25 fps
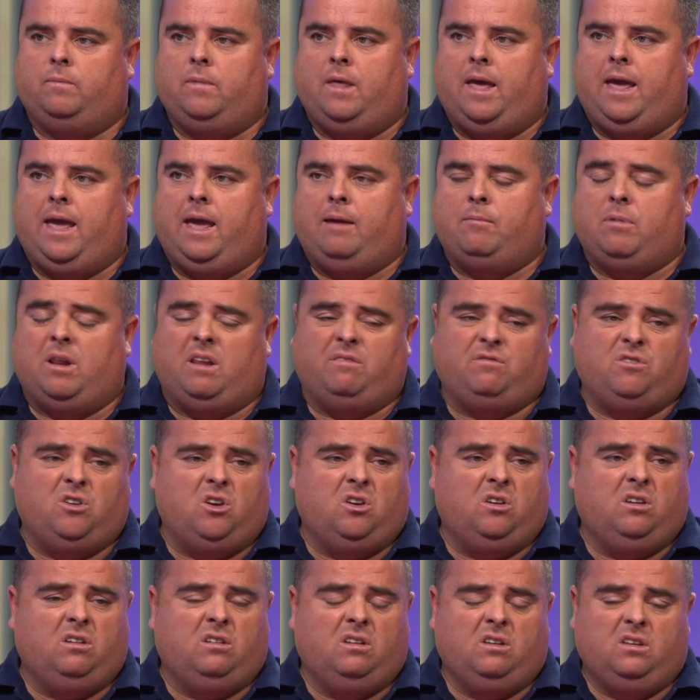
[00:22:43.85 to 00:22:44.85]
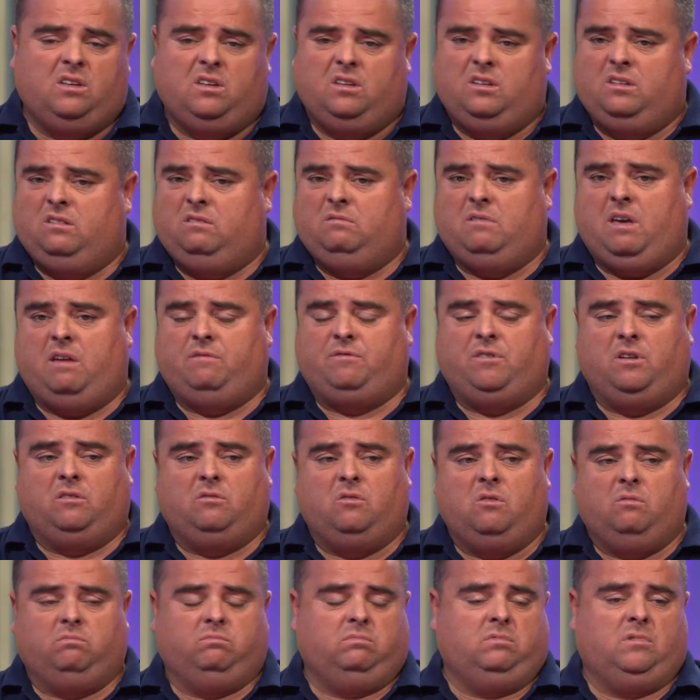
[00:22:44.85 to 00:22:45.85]
Um, and if, you, if you're
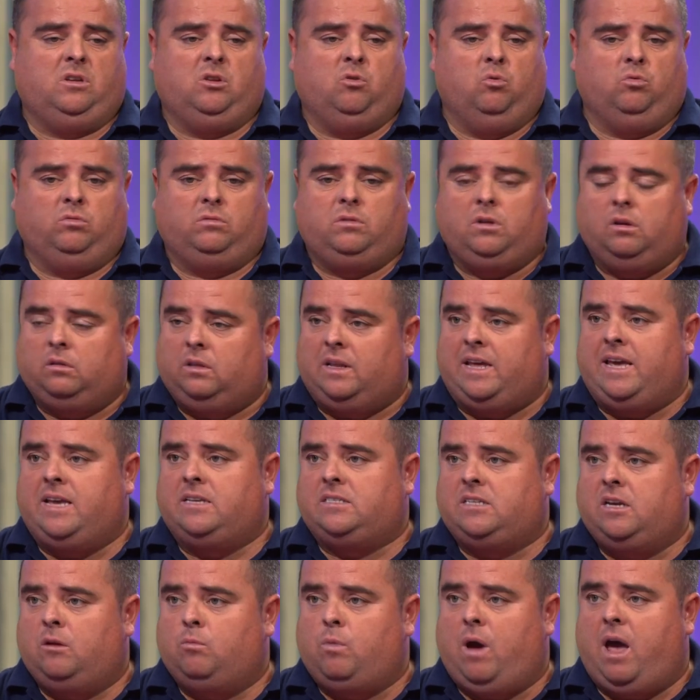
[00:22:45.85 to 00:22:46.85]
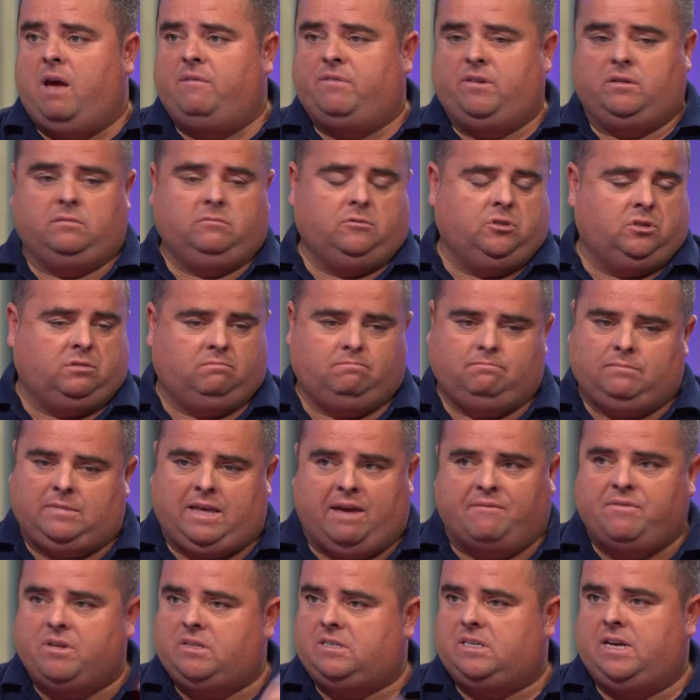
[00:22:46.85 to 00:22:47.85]
not, you know, you're lazy or whatever, just
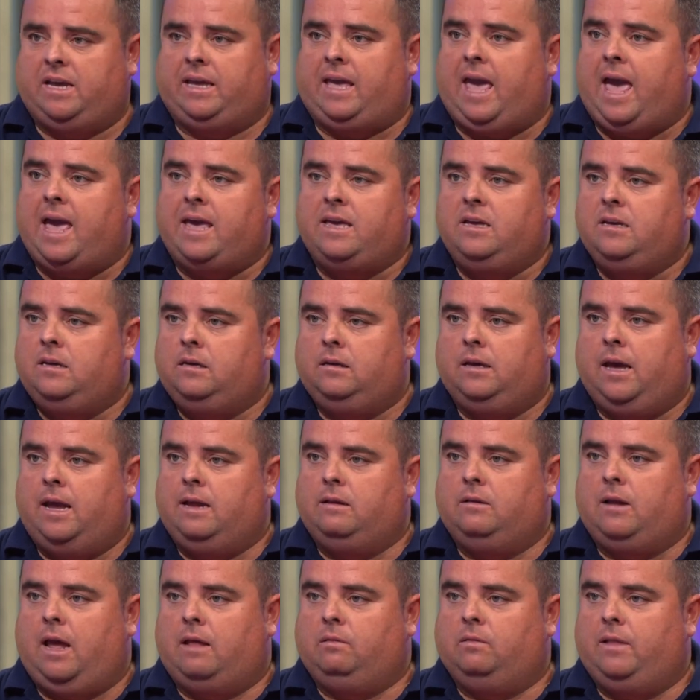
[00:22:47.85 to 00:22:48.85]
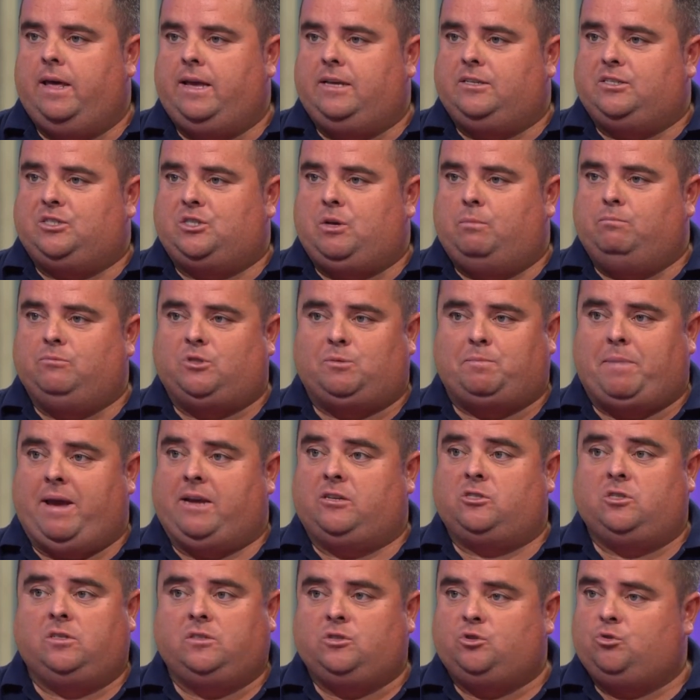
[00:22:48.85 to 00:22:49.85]
give it to a guy and, and let some
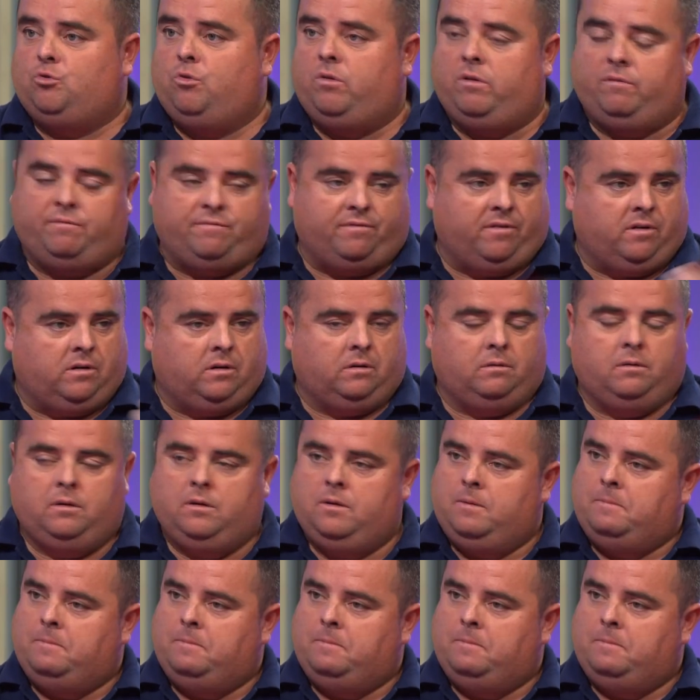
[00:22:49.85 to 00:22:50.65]
specialist do it for,